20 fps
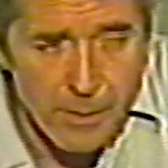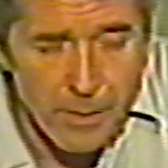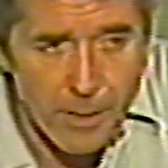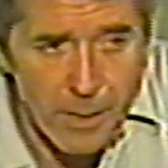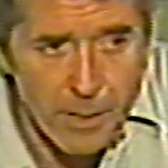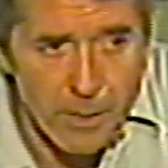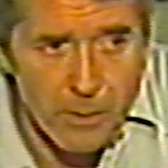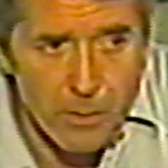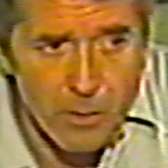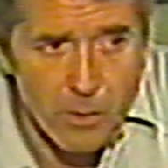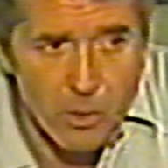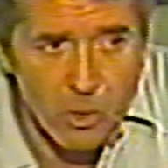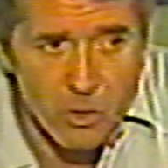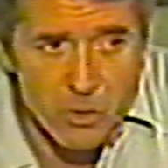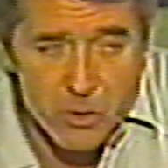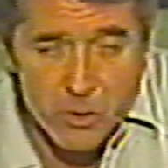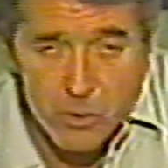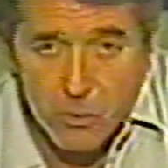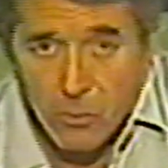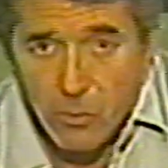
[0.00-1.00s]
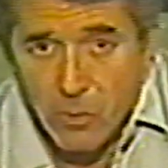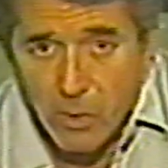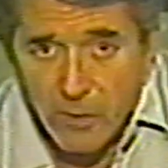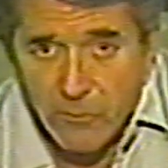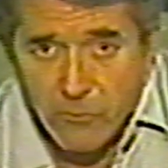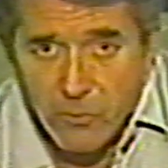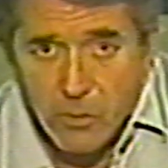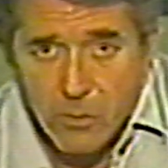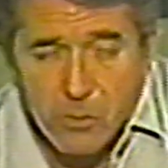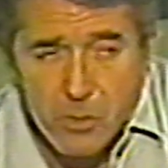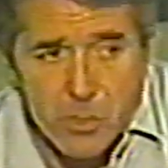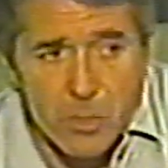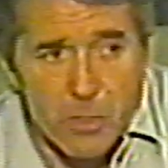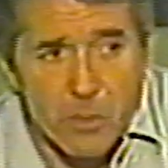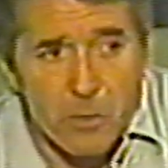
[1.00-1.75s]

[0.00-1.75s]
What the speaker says: And also you have to consider